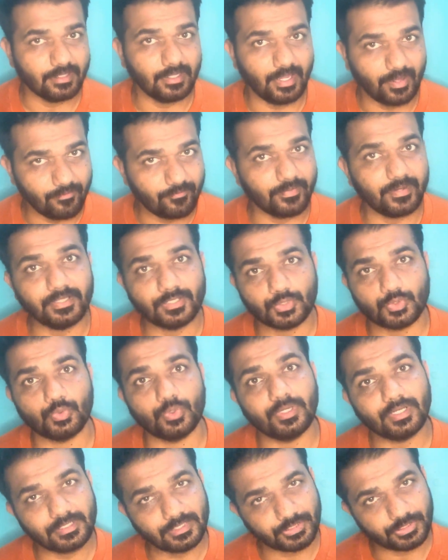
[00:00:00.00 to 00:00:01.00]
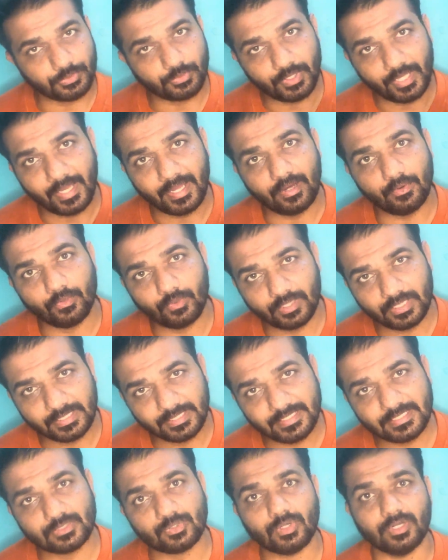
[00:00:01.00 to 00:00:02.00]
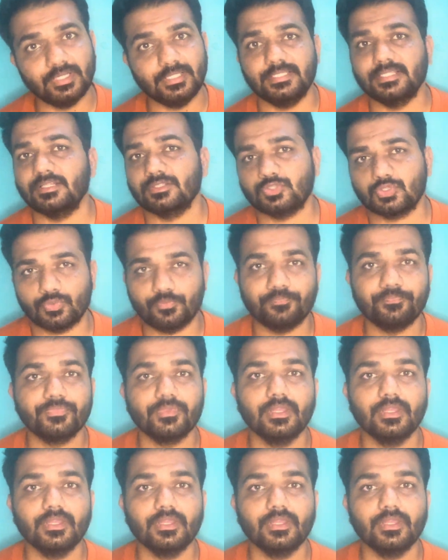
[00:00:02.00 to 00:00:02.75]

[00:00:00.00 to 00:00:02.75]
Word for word: every student should have this knowledge also